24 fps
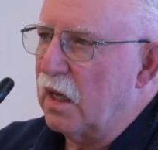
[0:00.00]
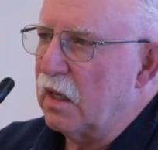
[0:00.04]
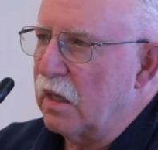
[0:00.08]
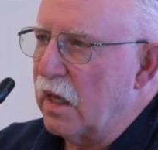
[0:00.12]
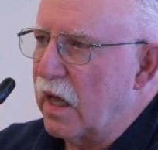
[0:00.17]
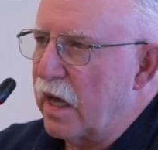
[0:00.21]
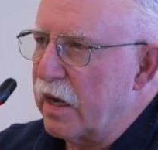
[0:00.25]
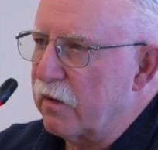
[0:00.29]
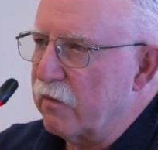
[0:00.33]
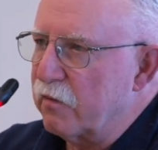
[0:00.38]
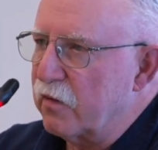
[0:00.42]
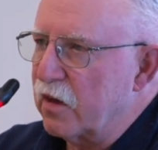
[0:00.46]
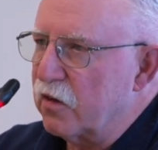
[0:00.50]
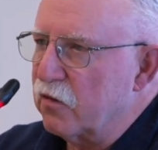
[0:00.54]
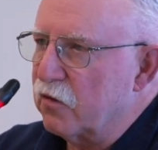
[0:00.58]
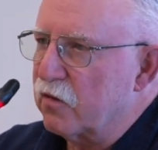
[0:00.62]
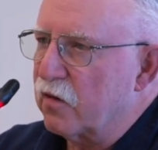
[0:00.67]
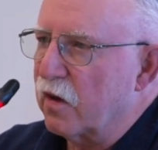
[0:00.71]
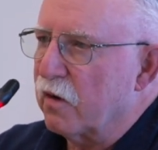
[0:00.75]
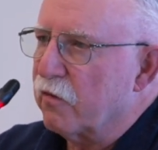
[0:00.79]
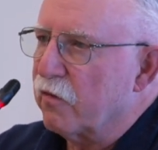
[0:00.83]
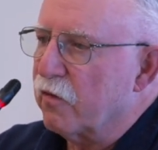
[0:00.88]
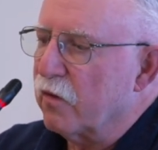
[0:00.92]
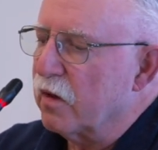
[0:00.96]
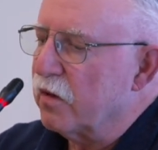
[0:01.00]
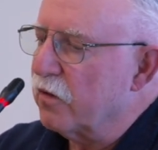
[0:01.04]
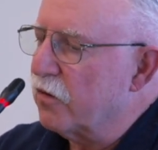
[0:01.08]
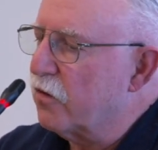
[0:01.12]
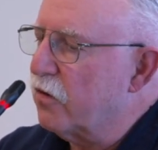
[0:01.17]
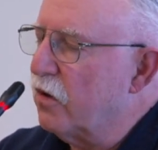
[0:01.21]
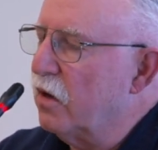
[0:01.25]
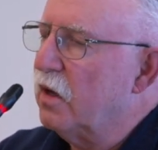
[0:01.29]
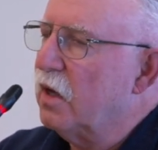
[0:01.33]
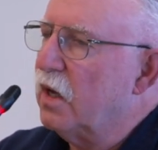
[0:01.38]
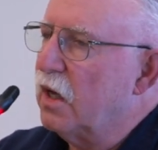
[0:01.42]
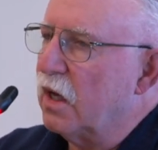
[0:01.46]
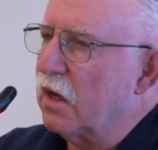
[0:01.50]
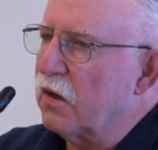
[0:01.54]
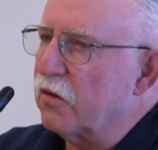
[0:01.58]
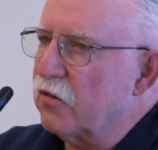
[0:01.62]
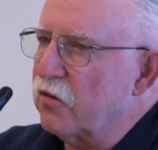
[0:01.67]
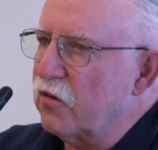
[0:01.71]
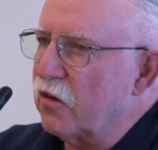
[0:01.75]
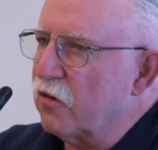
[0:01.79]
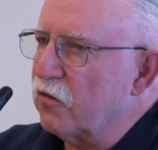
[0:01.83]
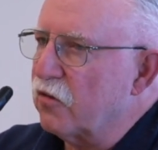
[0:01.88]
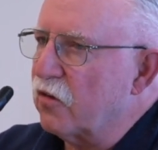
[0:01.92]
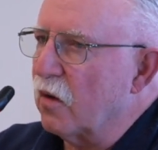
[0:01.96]
lot of these different
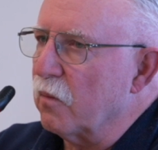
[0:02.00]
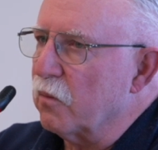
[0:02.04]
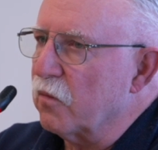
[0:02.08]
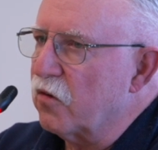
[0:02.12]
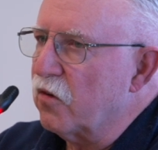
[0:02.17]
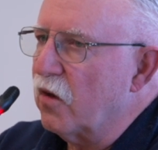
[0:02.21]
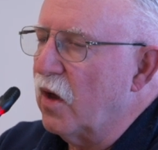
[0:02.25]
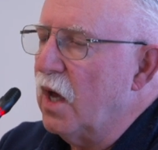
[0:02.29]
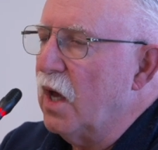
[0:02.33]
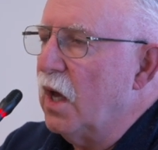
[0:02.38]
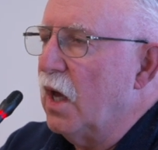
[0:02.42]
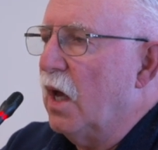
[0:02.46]
systems.